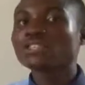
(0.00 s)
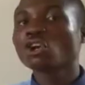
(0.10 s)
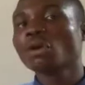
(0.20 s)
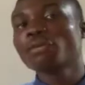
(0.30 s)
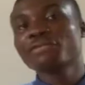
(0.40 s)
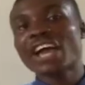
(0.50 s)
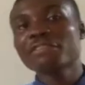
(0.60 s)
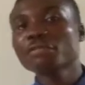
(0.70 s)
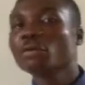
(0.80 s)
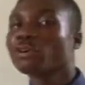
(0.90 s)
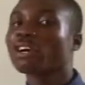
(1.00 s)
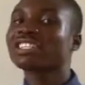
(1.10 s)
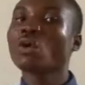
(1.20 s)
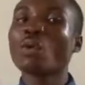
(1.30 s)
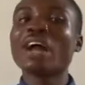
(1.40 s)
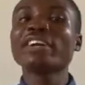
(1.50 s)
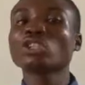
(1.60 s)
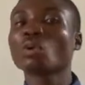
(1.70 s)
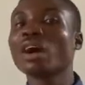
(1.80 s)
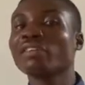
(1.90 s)
is going to be 5 mole, because it's a
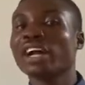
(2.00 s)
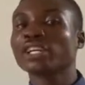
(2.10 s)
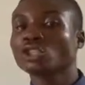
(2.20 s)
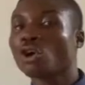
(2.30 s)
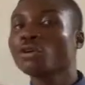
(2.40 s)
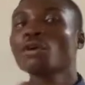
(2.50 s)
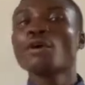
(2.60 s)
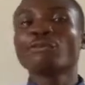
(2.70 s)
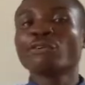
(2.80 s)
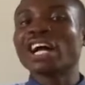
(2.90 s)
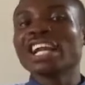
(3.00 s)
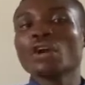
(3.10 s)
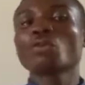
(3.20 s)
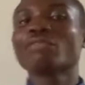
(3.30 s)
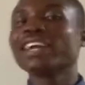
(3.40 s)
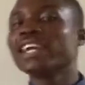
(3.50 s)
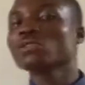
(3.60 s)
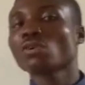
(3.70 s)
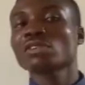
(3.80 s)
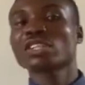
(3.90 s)
1:1 reaction for an equivalent
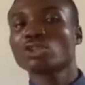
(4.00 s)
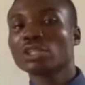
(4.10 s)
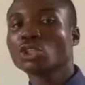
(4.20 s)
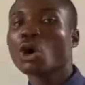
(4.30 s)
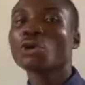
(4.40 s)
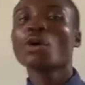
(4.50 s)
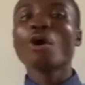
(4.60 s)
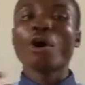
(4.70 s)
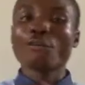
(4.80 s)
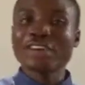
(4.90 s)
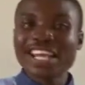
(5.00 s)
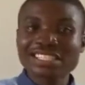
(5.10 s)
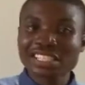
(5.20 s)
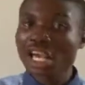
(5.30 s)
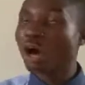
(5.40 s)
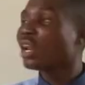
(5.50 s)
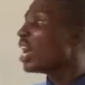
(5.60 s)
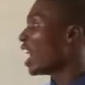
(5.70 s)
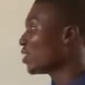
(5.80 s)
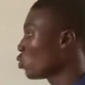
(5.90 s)
concentration of HCl
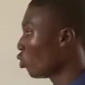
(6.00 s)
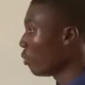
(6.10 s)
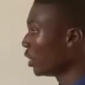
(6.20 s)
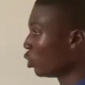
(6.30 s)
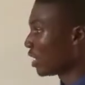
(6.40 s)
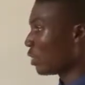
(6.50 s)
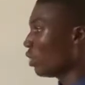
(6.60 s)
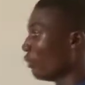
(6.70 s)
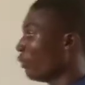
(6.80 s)
and sodium hydroxide. So the